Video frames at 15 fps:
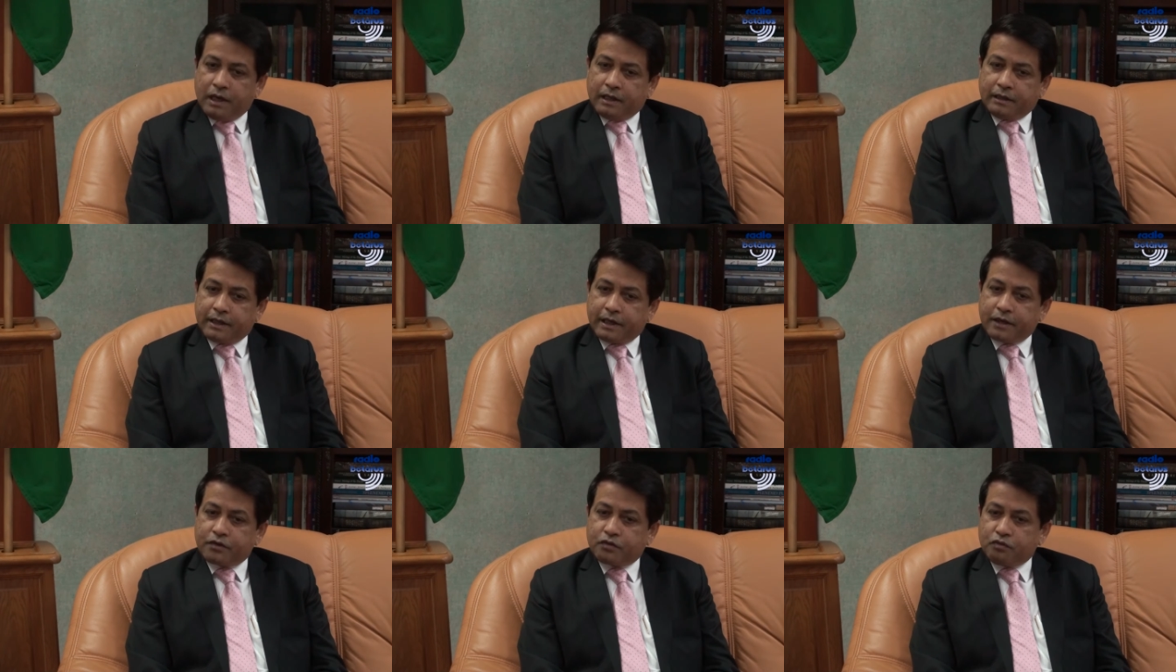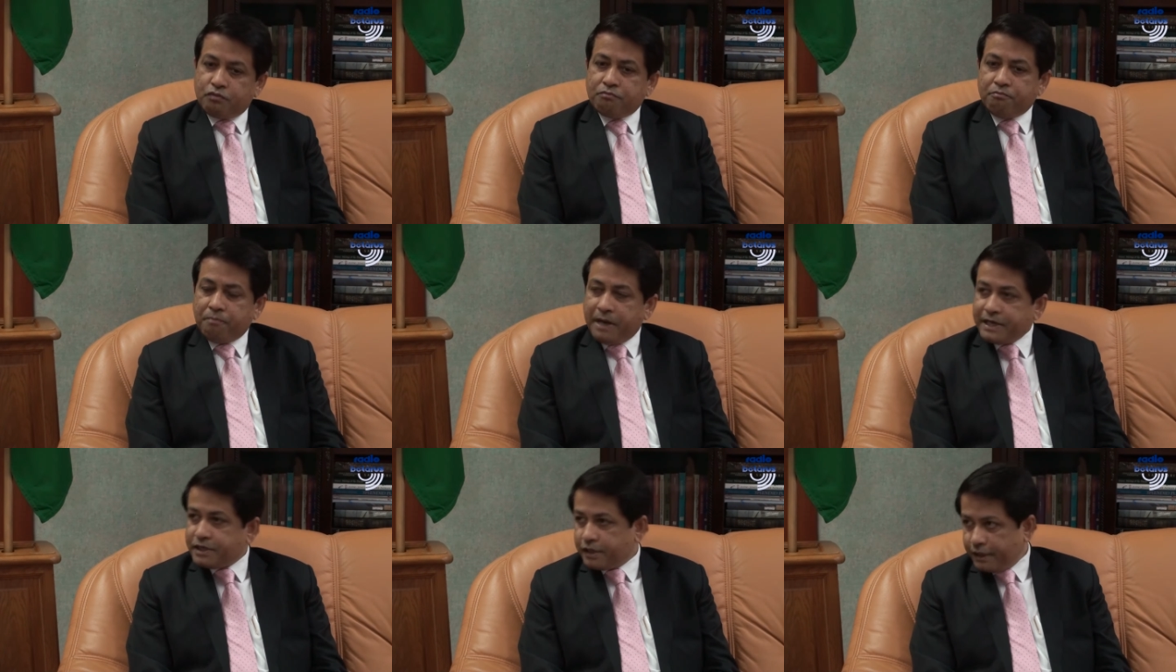there are two
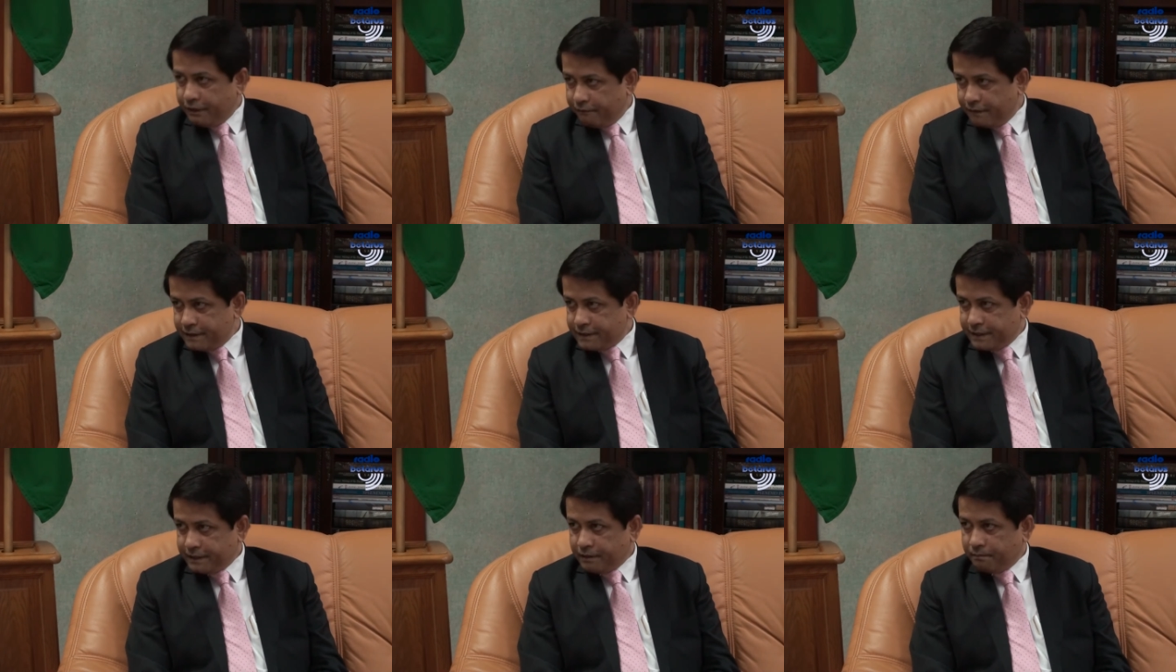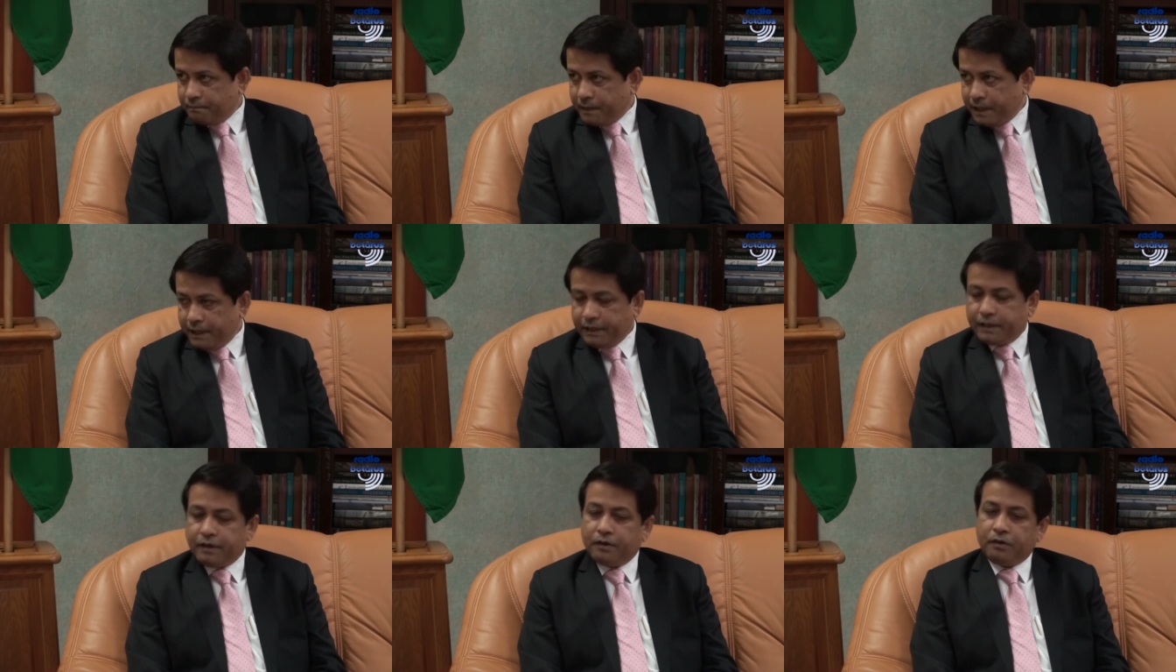major events that are
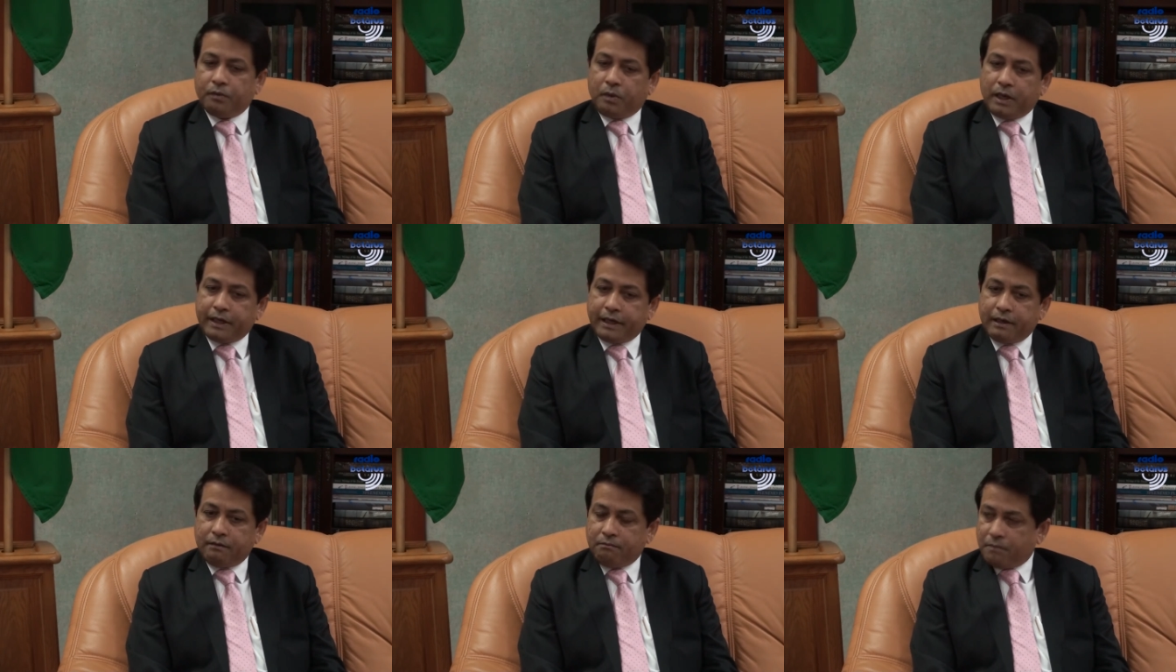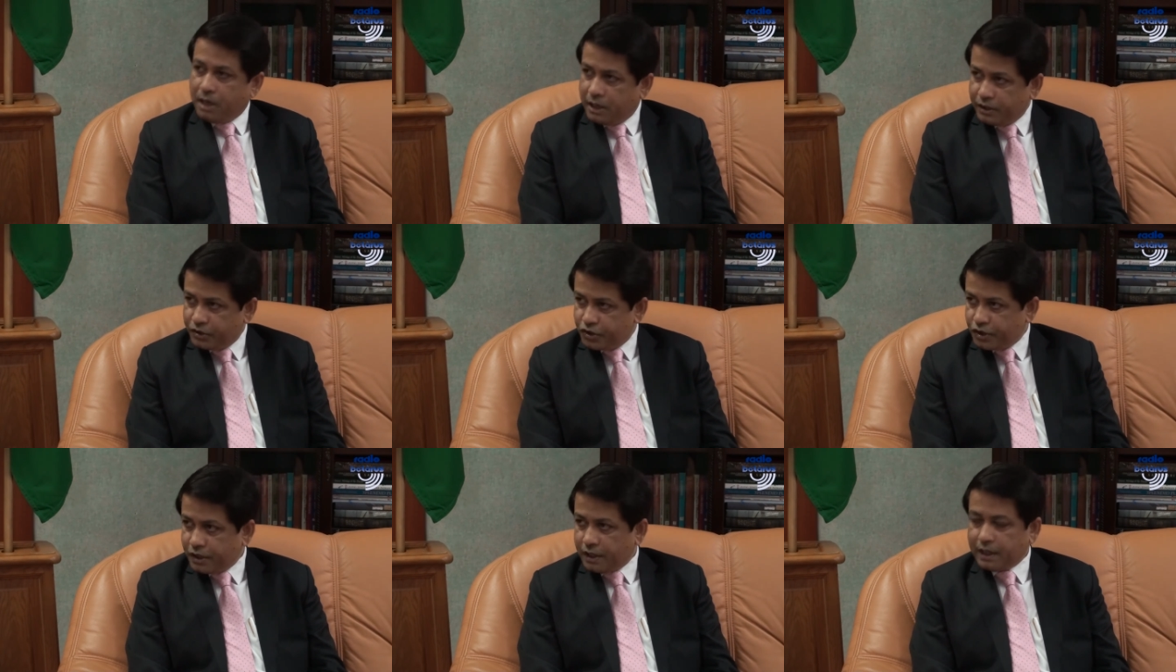planned one in
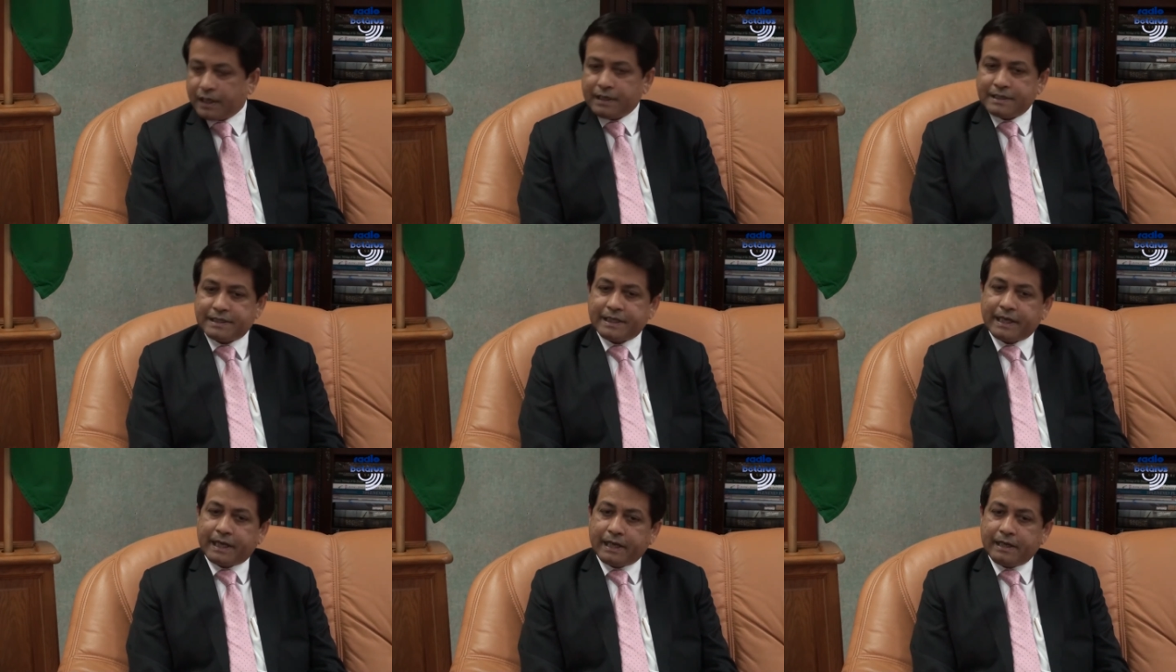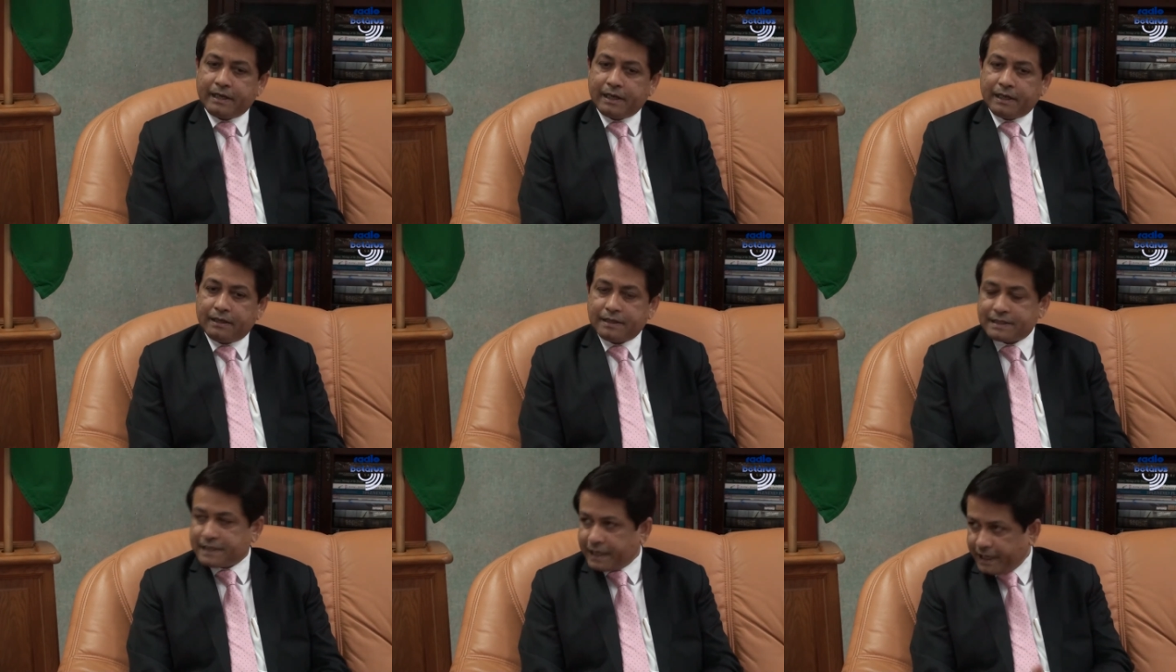march and second in
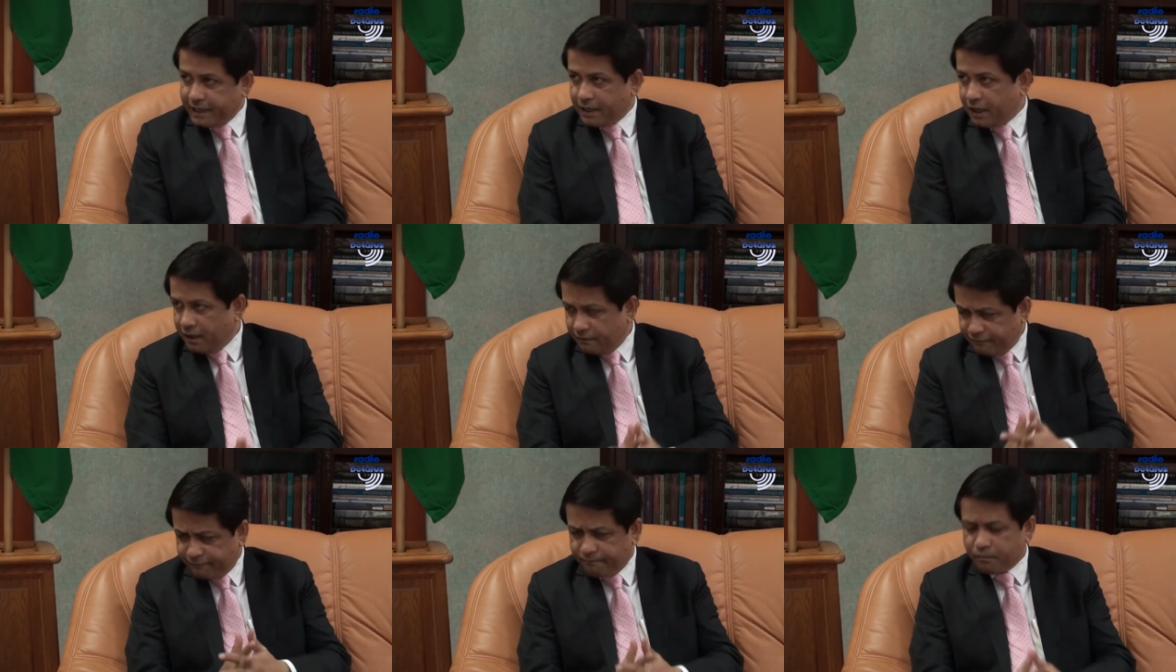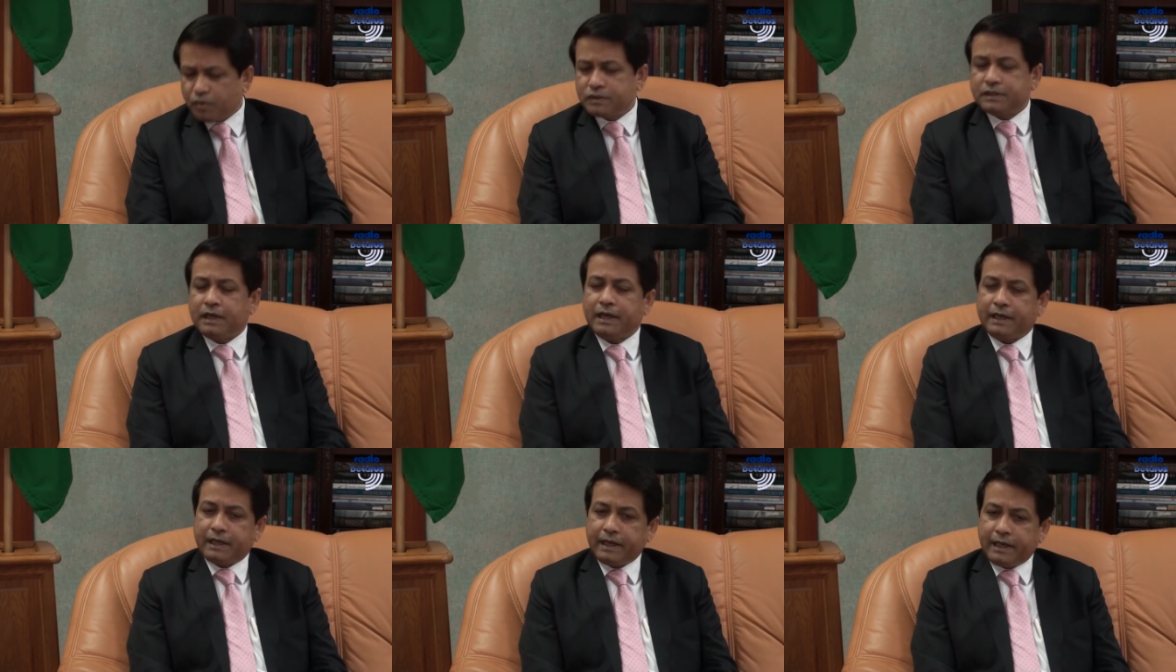the second half most
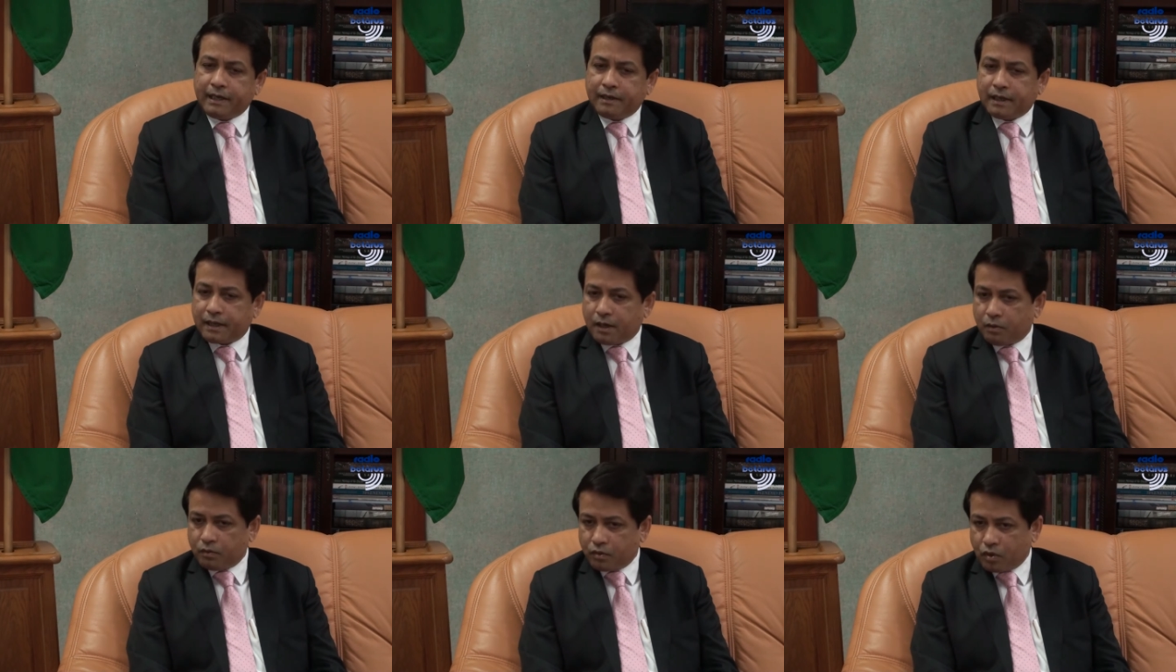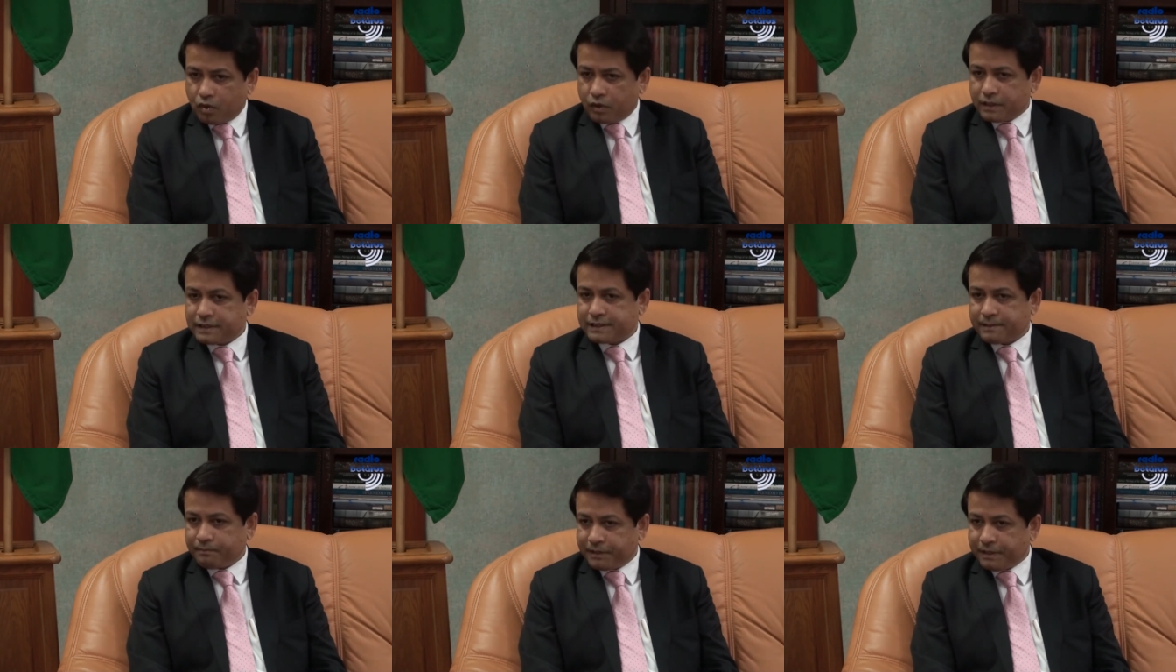likely around
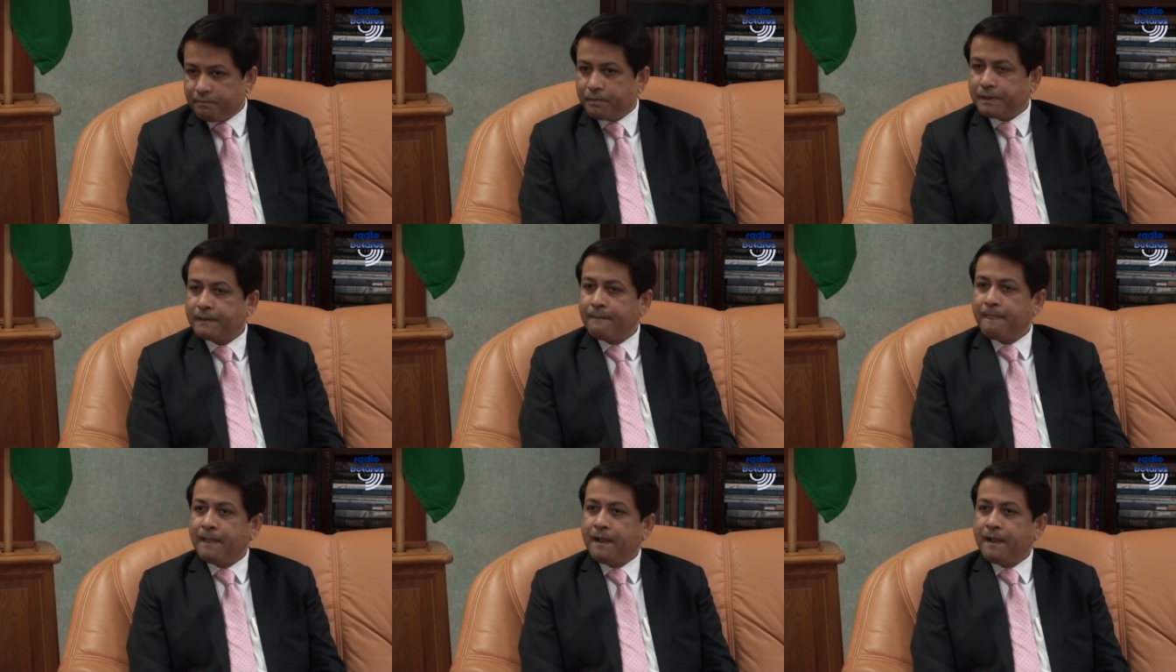august september